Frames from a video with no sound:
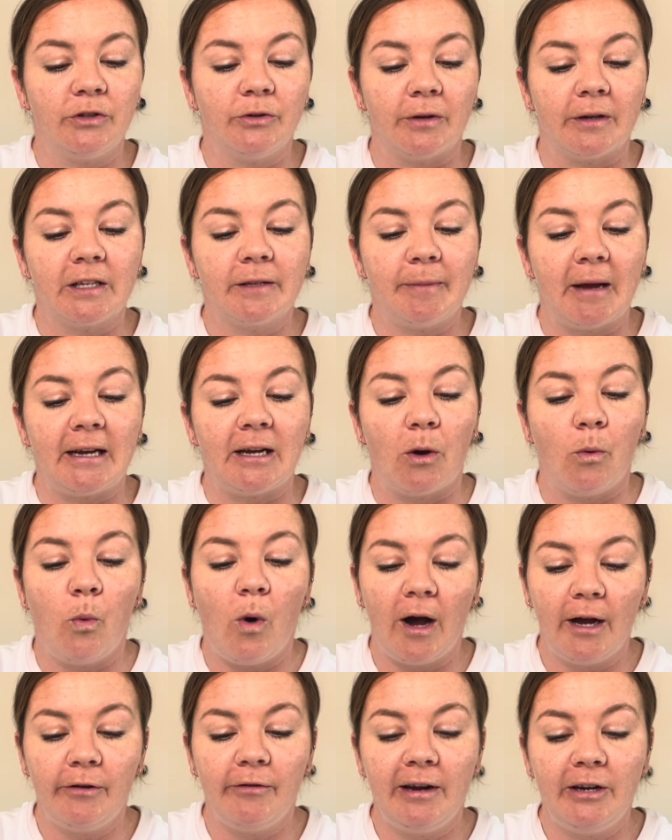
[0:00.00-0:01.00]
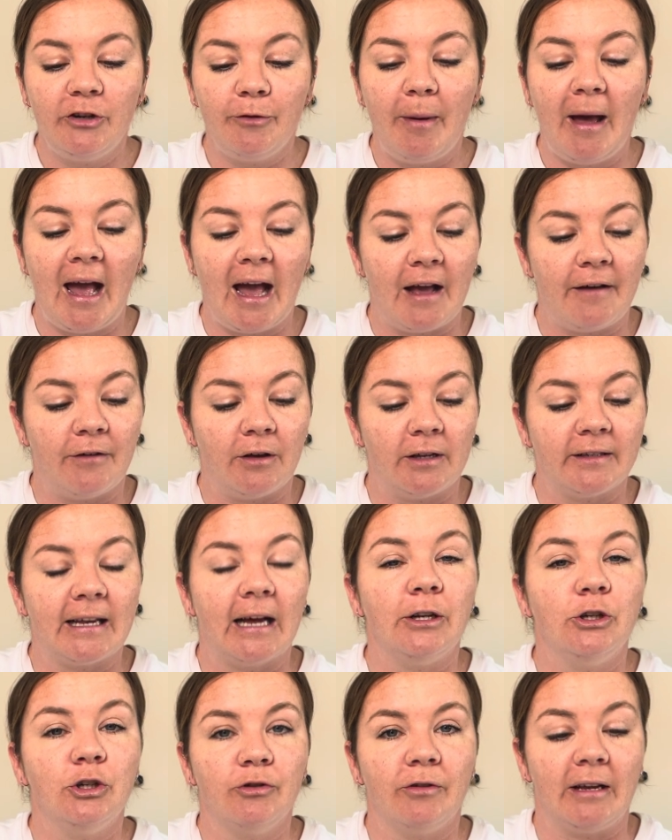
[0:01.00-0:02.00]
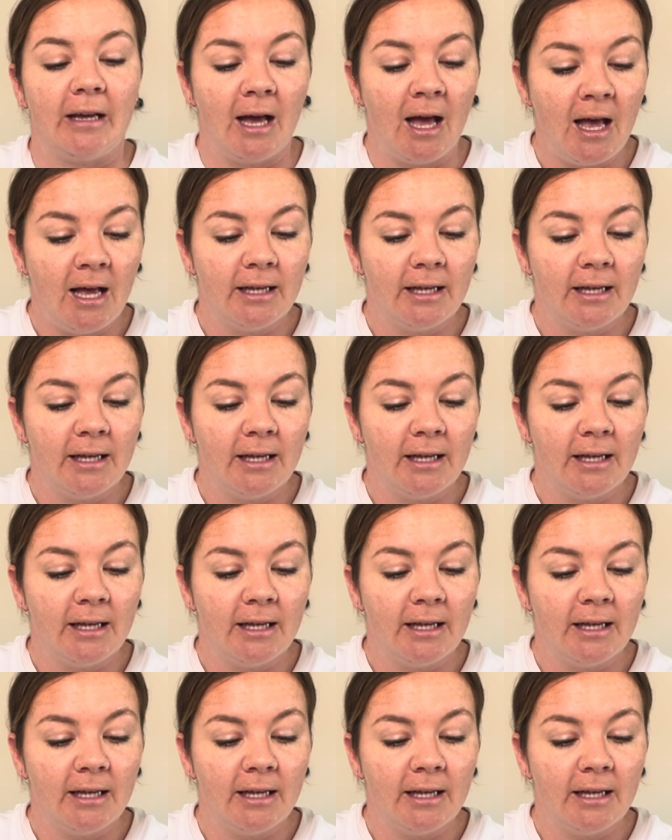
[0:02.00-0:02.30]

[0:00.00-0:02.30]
to explain a wide range of behaviours and treat